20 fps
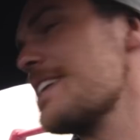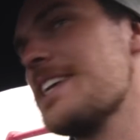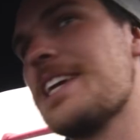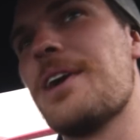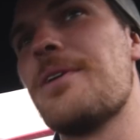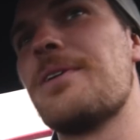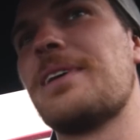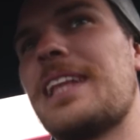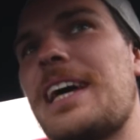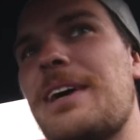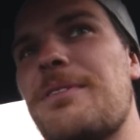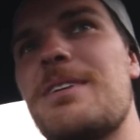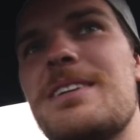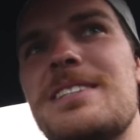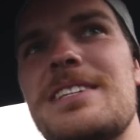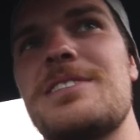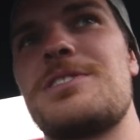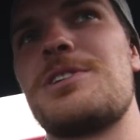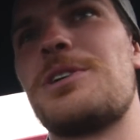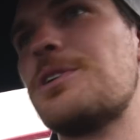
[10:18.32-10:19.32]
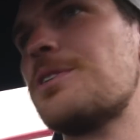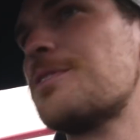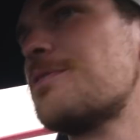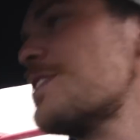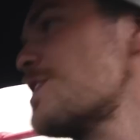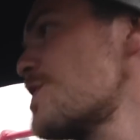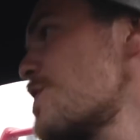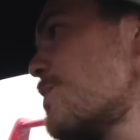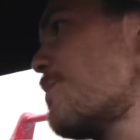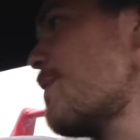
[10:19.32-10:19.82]
you go in like, what is it, tunnel
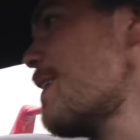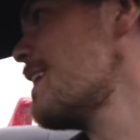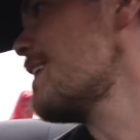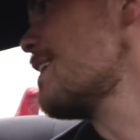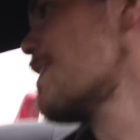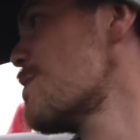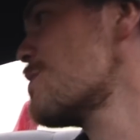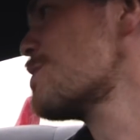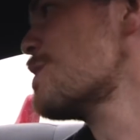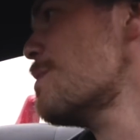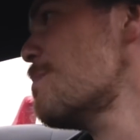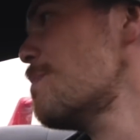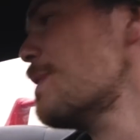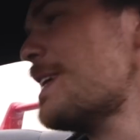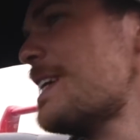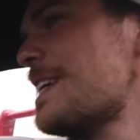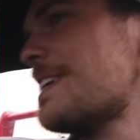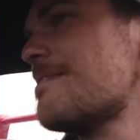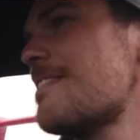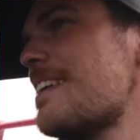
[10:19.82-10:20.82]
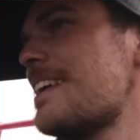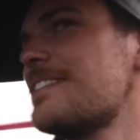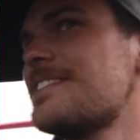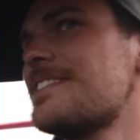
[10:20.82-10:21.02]
vision when it goes all blurred around